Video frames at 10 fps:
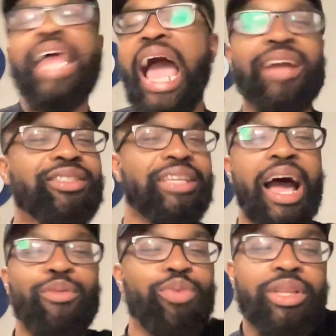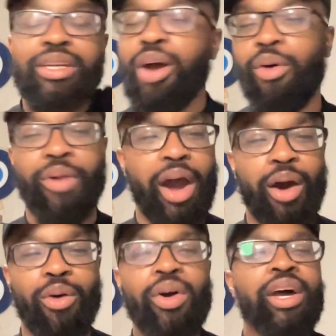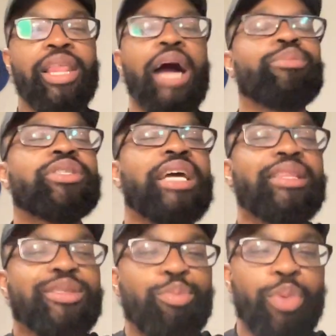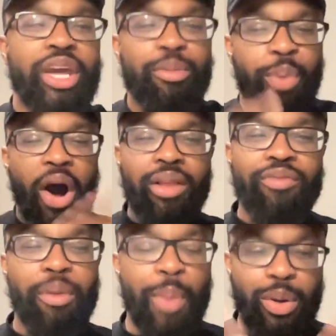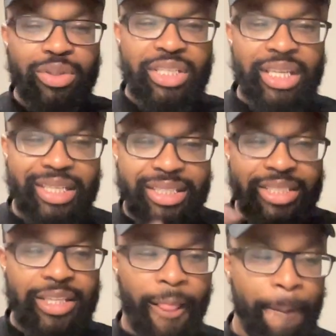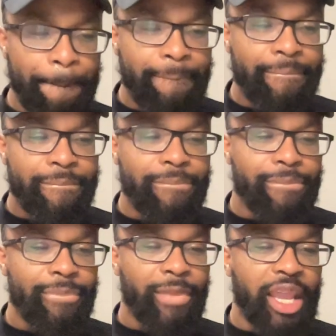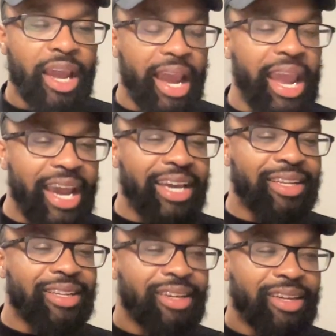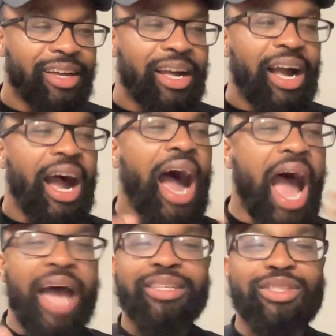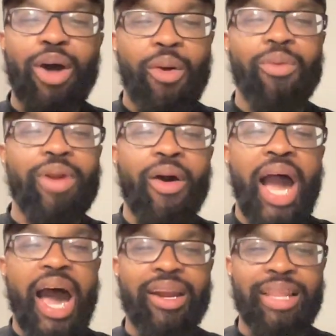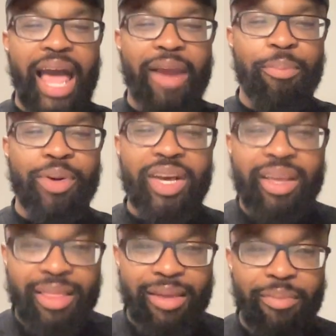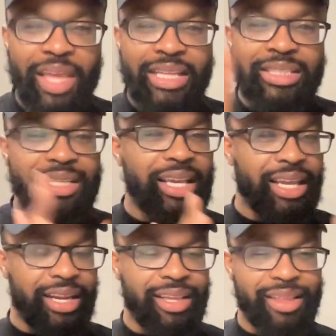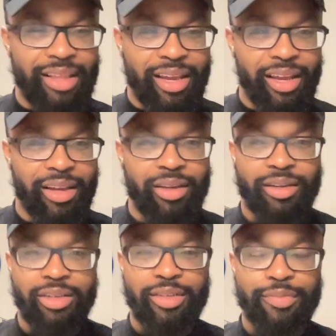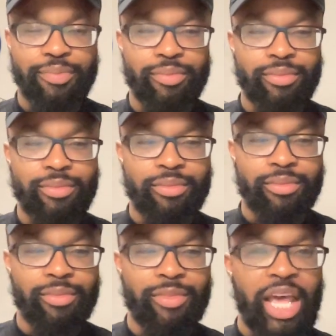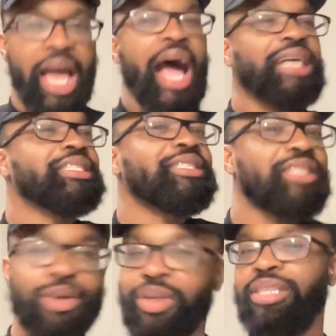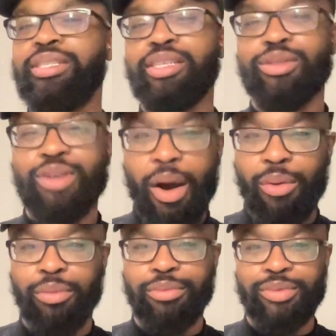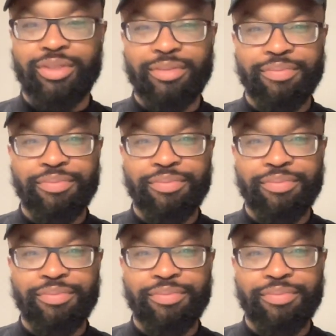Like, I really don't know. Like, I'm just like this big ball of emotions. And I don't know how to like put them into anything. I seriously don't.